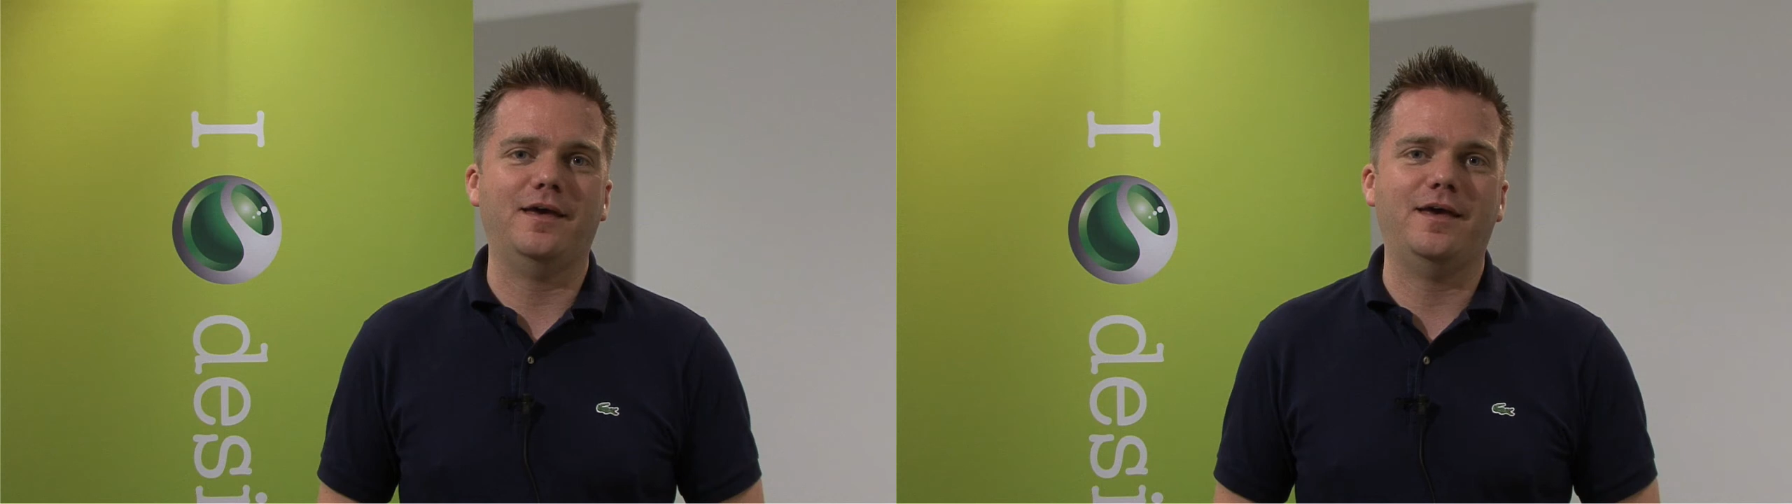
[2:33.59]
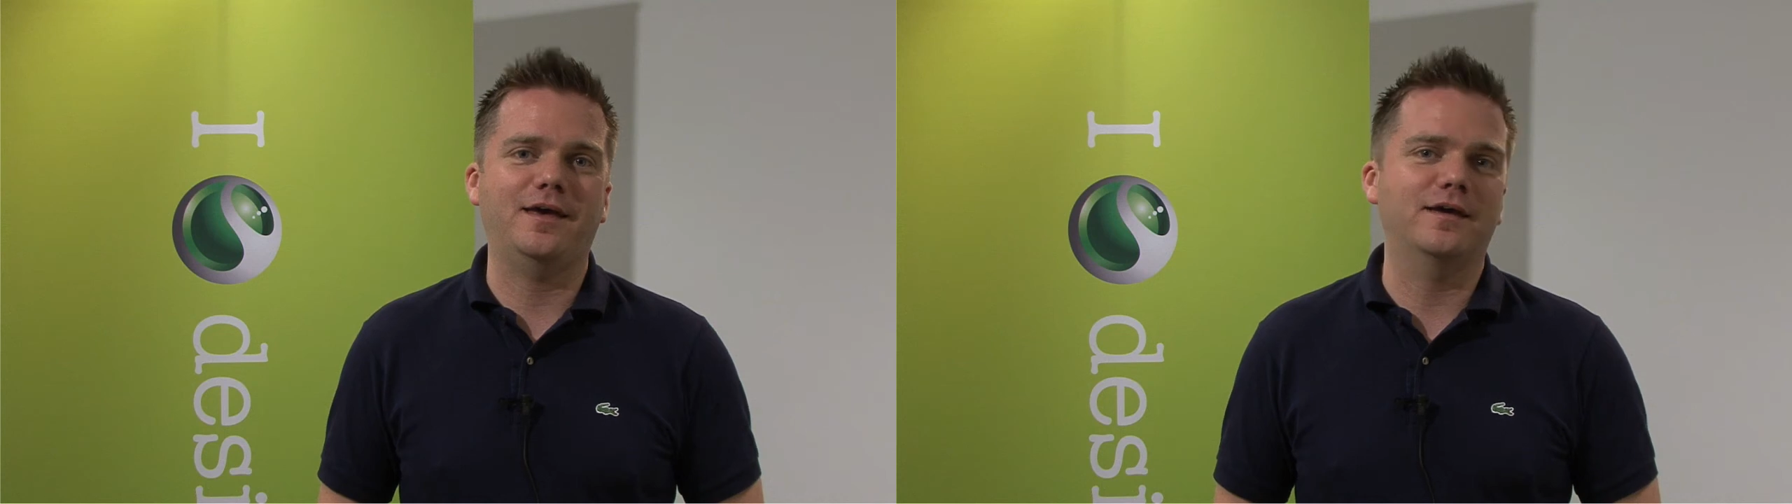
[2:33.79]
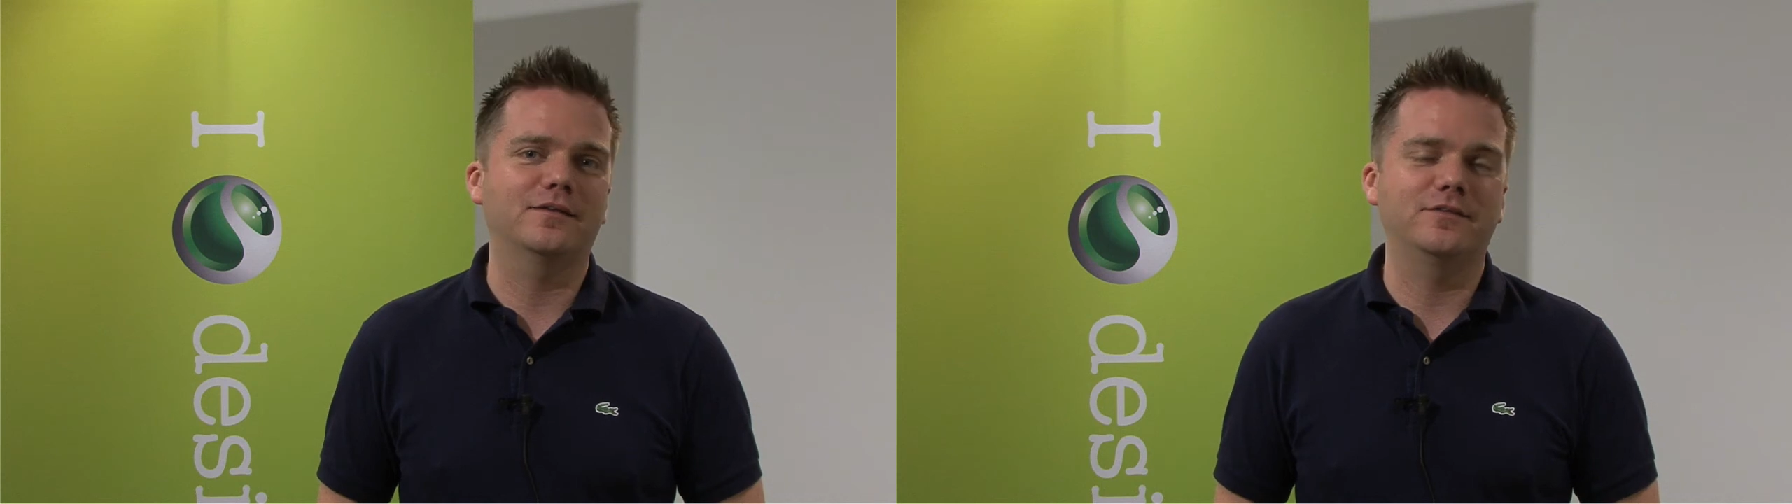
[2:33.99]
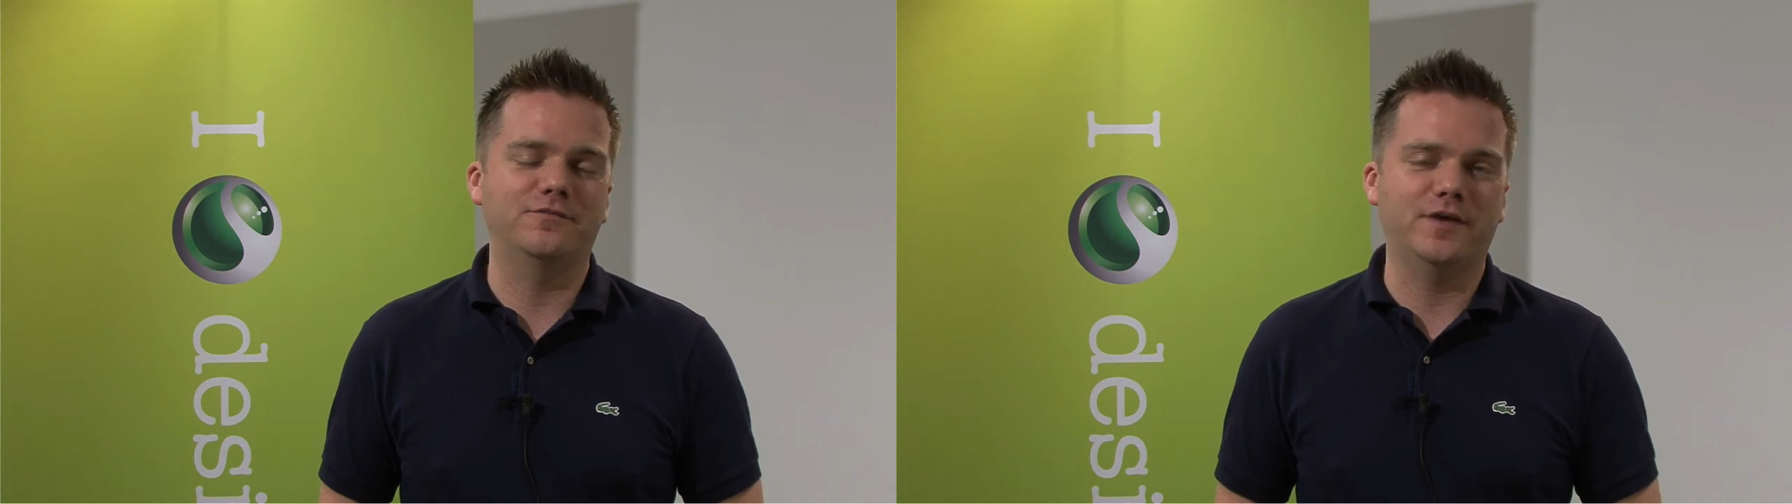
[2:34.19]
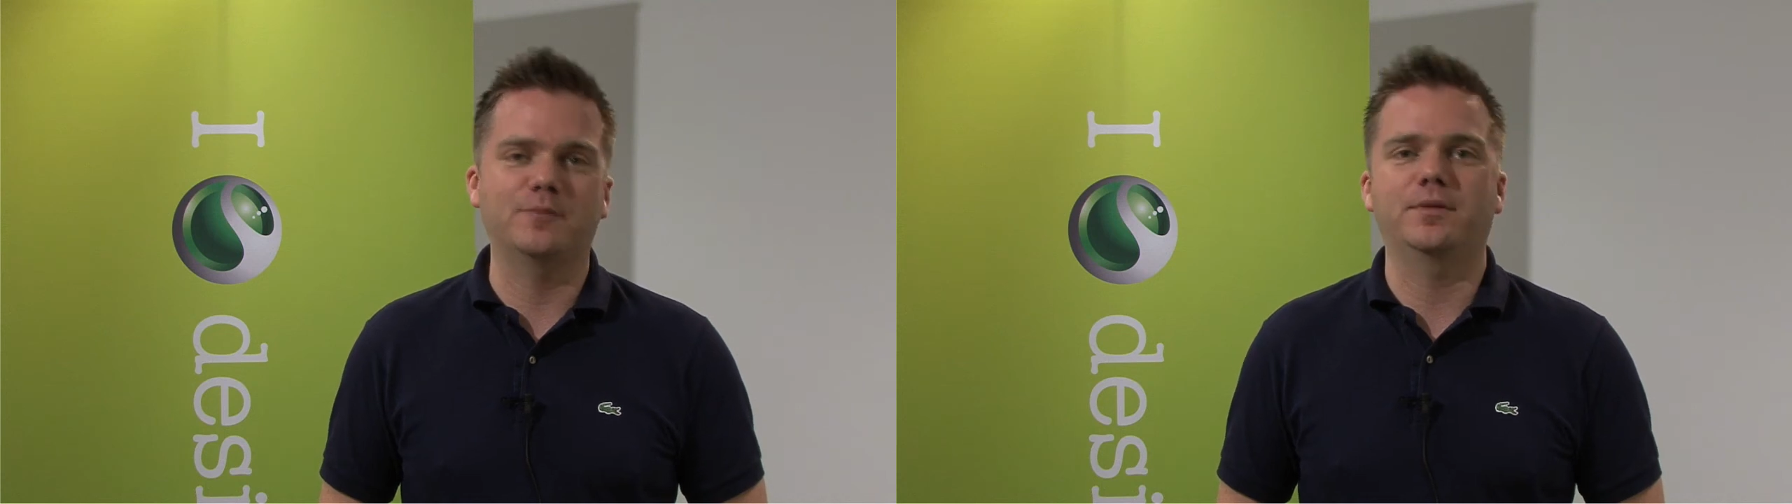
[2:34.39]
and
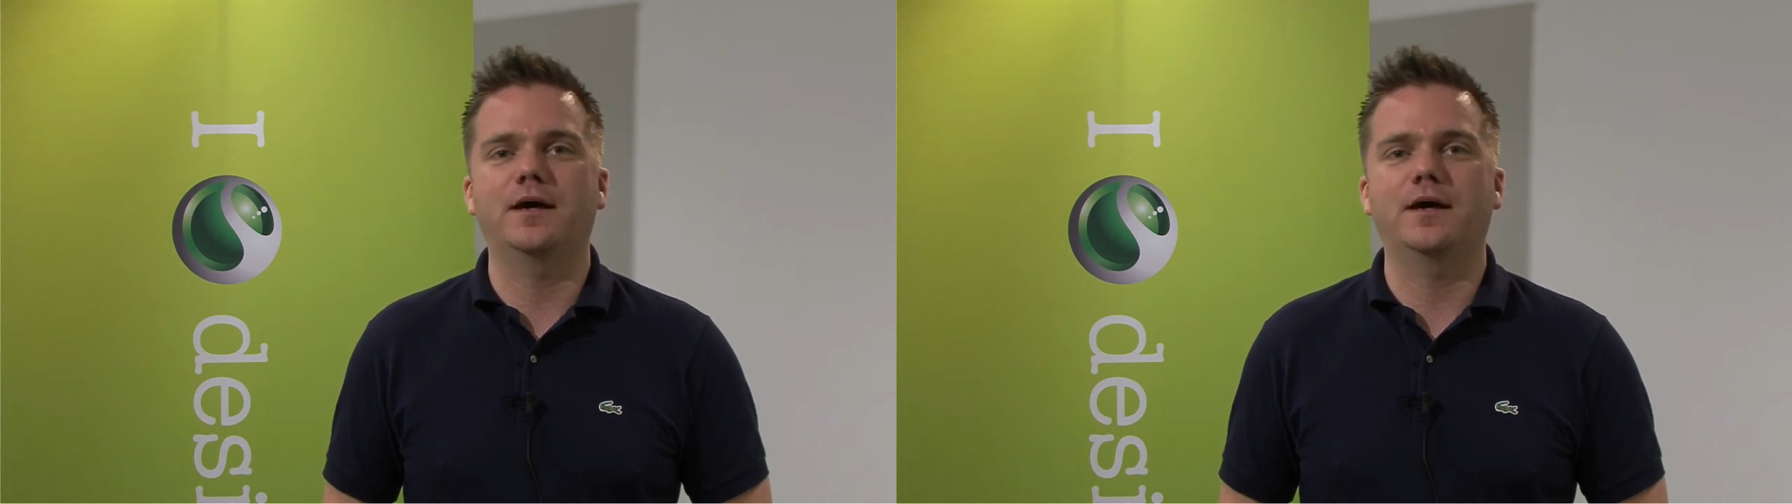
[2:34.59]
developer